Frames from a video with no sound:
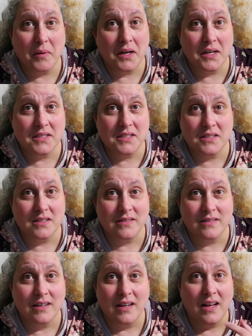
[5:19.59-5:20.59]
Because
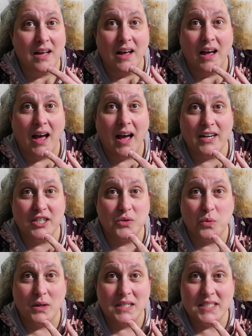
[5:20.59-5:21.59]
I
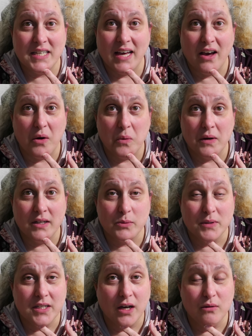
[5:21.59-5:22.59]
just wanted to see how it was
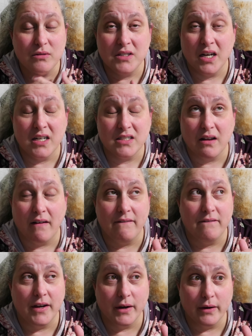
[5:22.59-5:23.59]
with toast. And it's
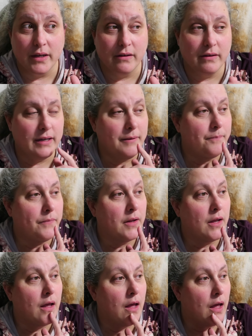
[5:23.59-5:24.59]
very good.
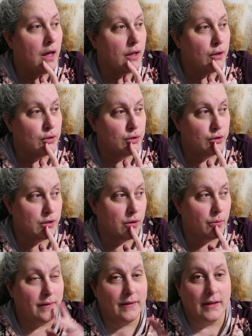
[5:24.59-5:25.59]

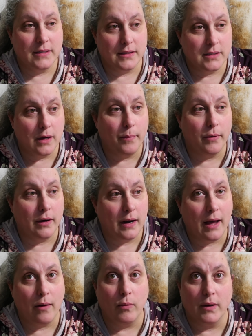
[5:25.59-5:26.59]
So, and then supper
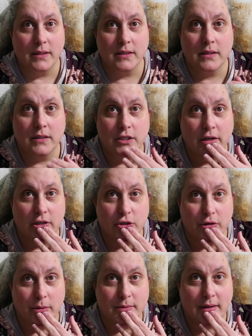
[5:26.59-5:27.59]
tonight was the chicken
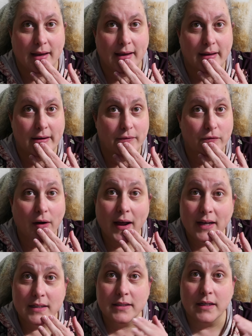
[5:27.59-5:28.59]
strips and
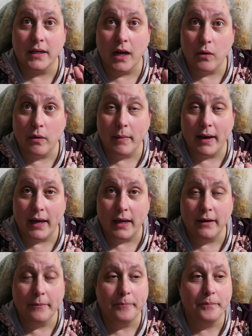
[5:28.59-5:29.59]
fries that Noah
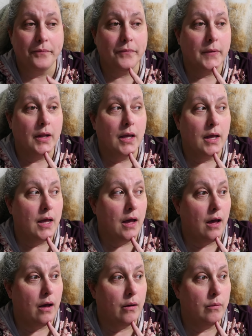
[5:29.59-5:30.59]
made.
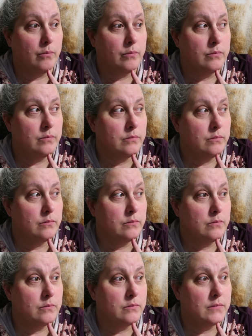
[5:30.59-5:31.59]
Um,
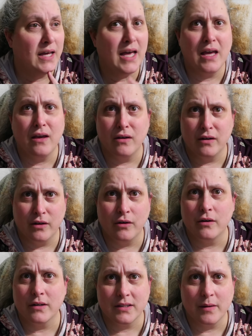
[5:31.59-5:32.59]
he could
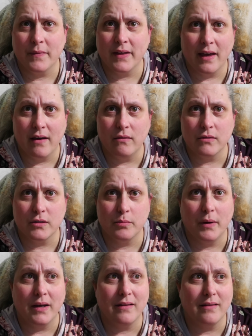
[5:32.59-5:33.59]
cook something else,
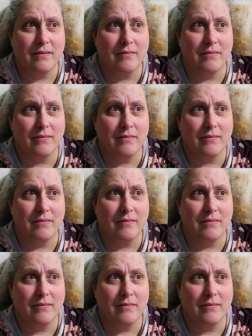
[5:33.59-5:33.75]
but